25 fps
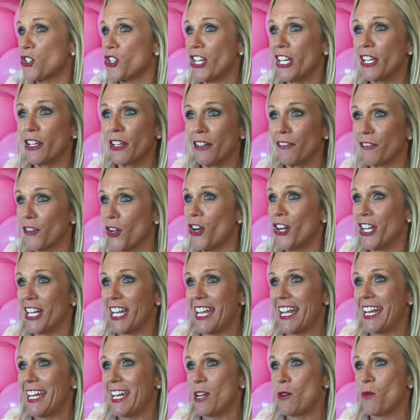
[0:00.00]
She could have
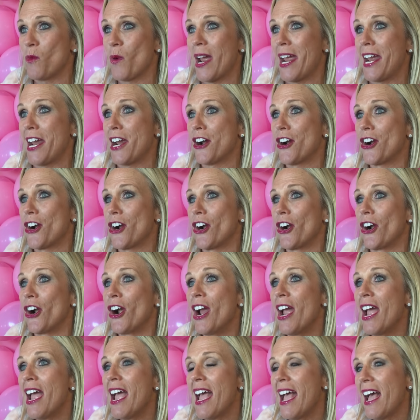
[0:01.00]
gone anywhere
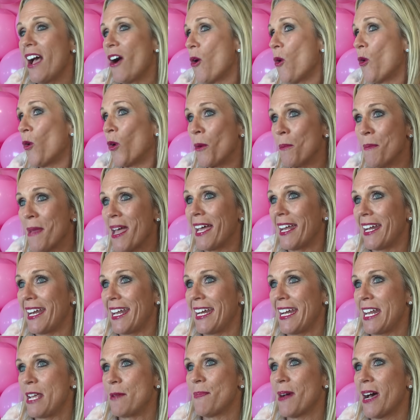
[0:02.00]
or met
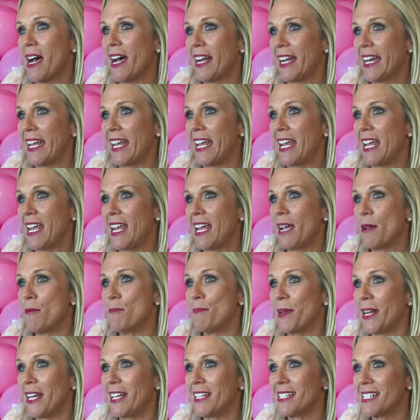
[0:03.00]
anybody,
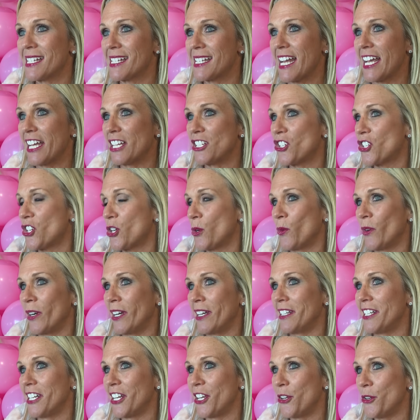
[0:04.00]
but instead she
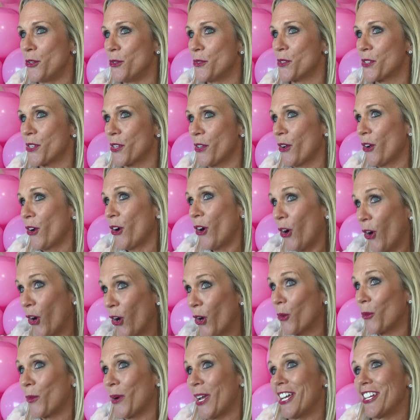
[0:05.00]
wanted to use
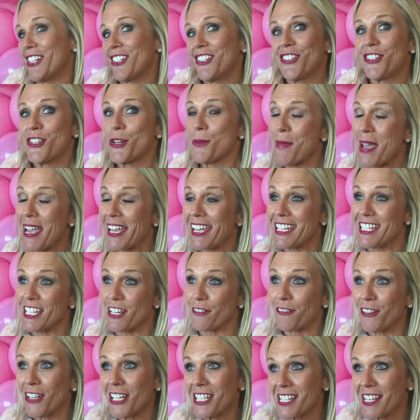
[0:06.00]
her wish to make a
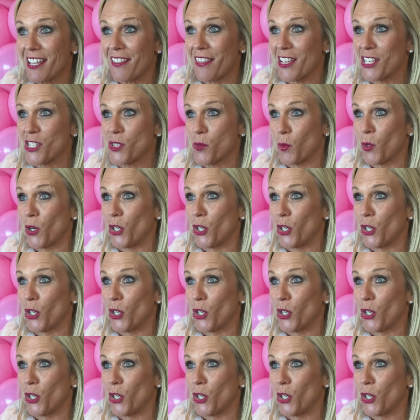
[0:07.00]
difference in this